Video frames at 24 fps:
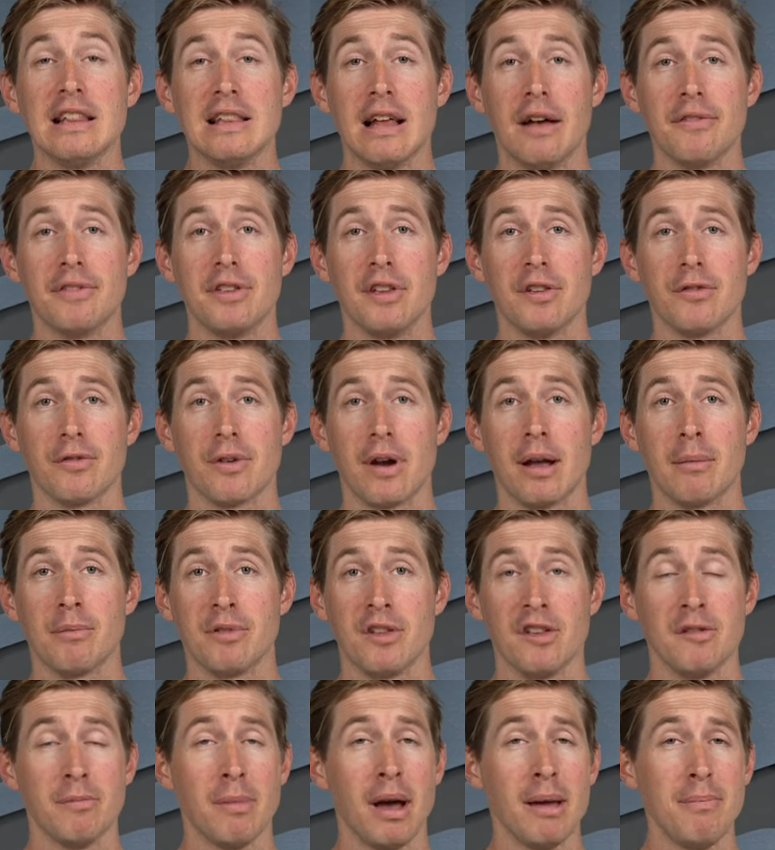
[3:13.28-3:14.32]
loves these frames.
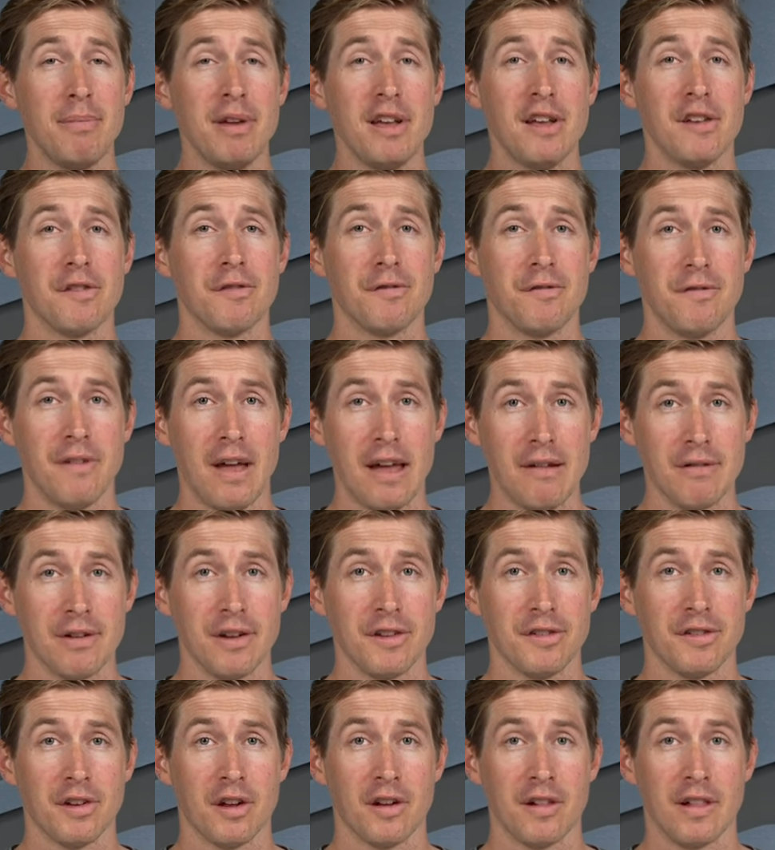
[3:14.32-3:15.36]
These might be his
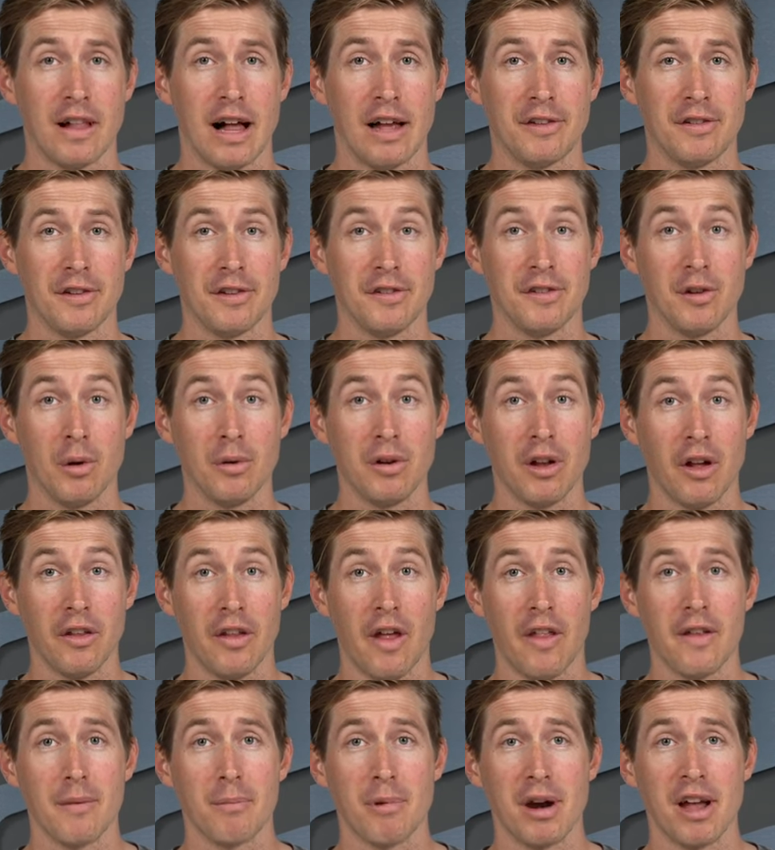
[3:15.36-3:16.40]
favorite sunglasses. Don't tell the
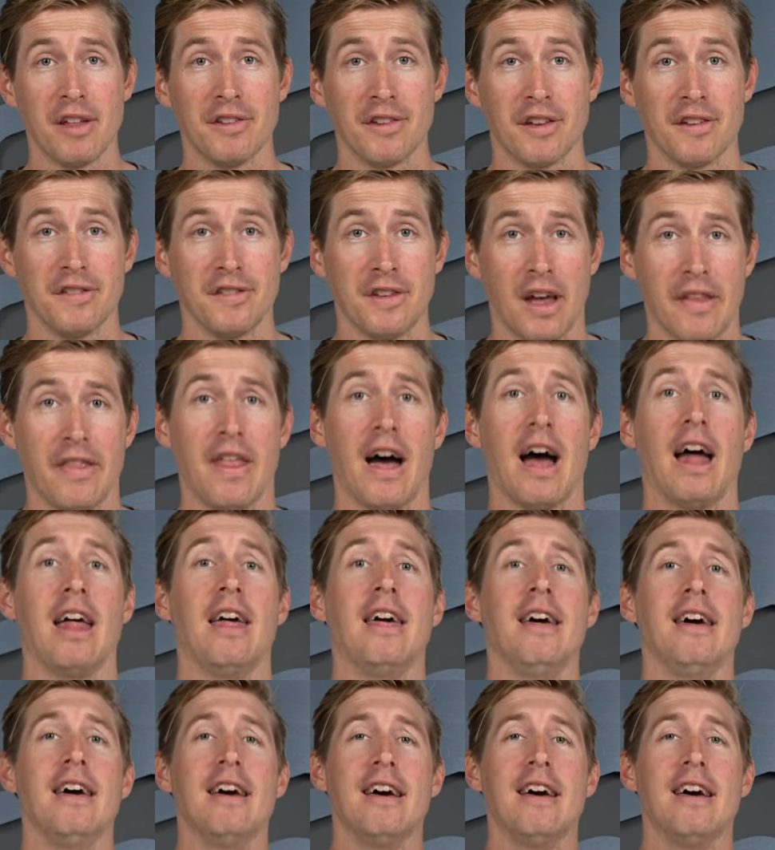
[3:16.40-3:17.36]
other brands I said that.